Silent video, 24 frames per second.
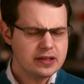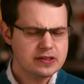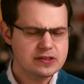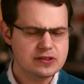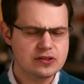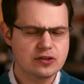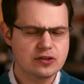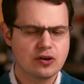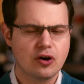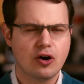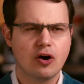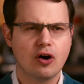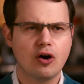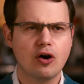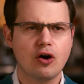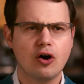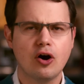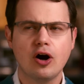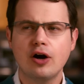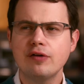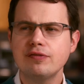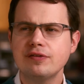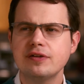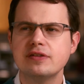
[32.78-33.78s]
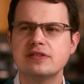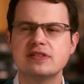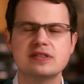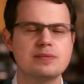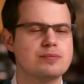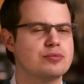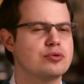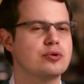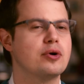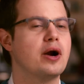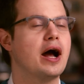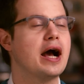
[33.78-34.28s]
It's often
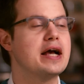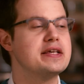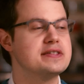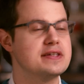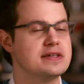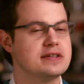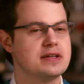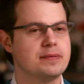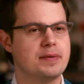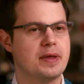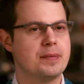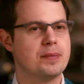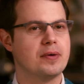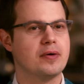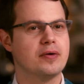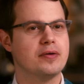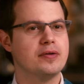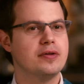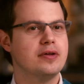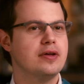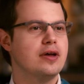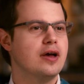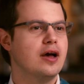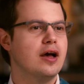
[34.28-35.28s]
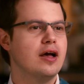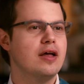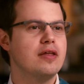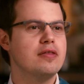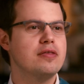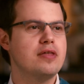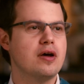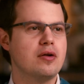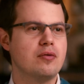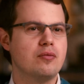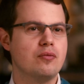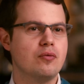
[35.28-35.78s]
surprising to people
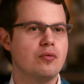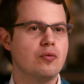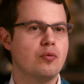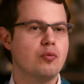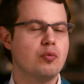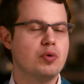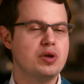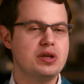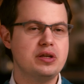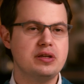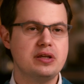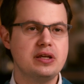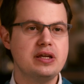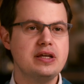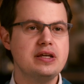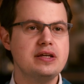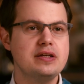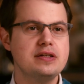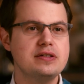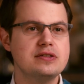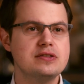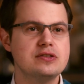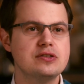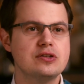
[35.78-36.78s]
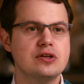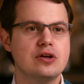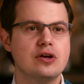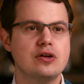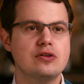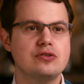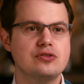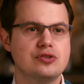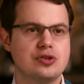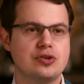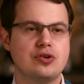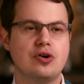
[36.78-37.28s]
that we need
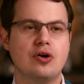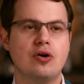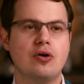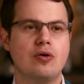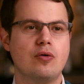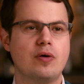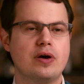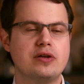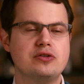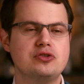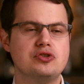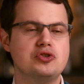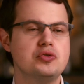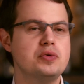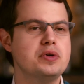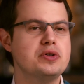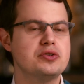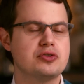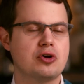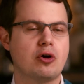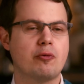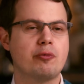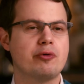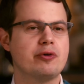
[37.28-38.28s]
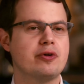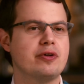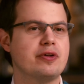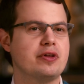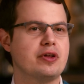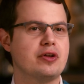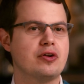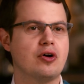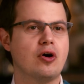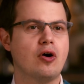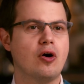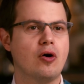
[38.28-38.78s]
to go and do interpretability
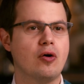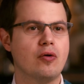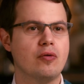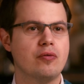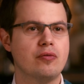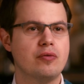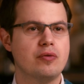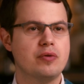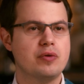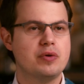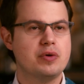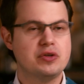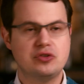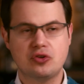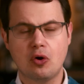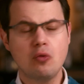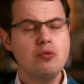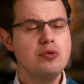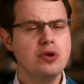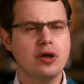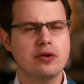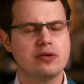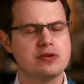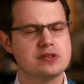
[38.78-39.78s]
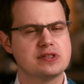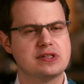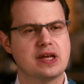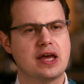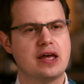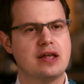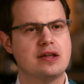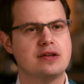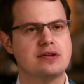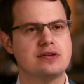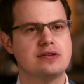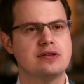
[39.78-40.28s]
at all, that we don't
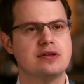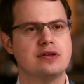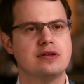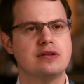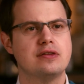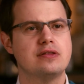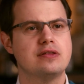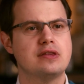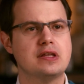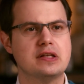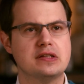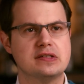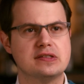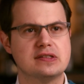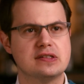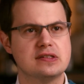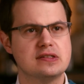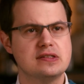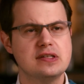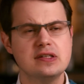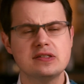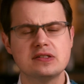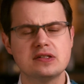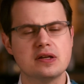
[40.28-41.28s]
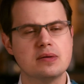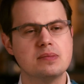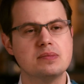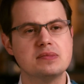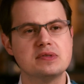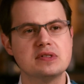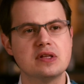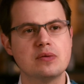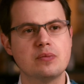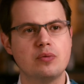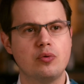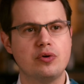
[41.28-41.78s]
understand these
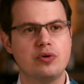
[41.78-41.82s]
systems that